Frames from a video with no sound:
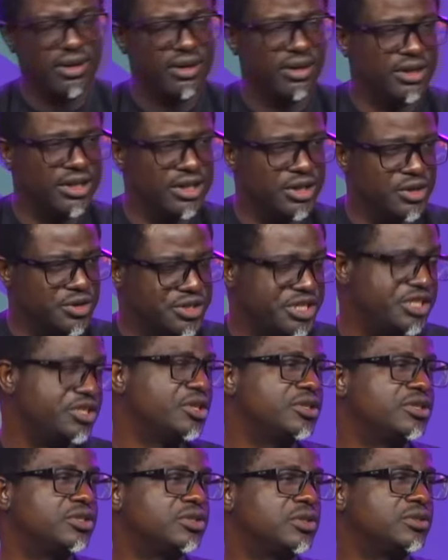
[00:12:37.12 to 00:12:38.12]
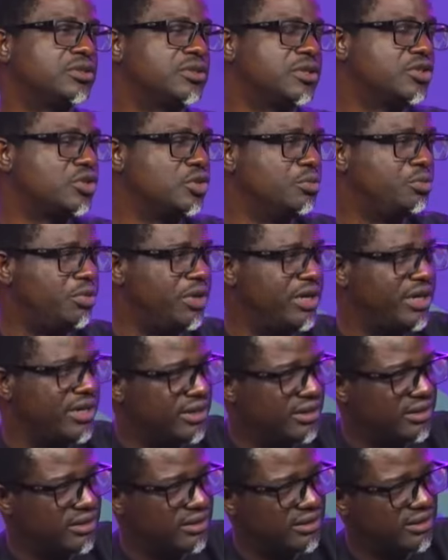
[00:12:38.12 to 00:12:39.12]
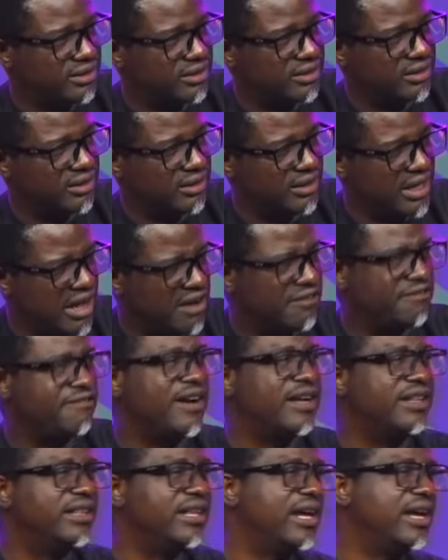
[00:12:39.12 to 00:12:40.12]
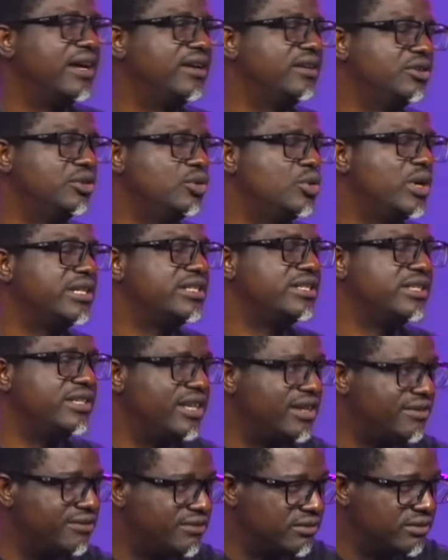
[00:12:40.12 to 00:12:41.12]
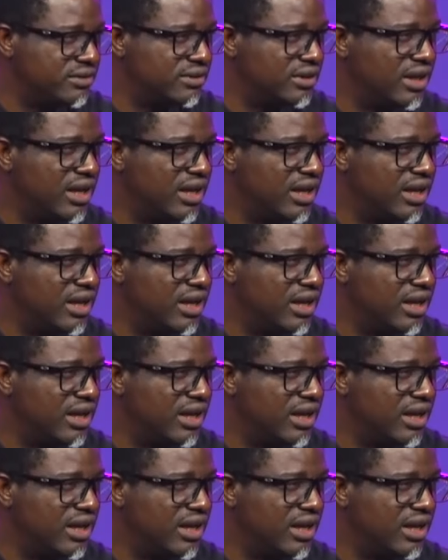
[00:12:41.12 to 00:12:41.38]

You know, Jesus taught us to pray. Our Father who art in heaven,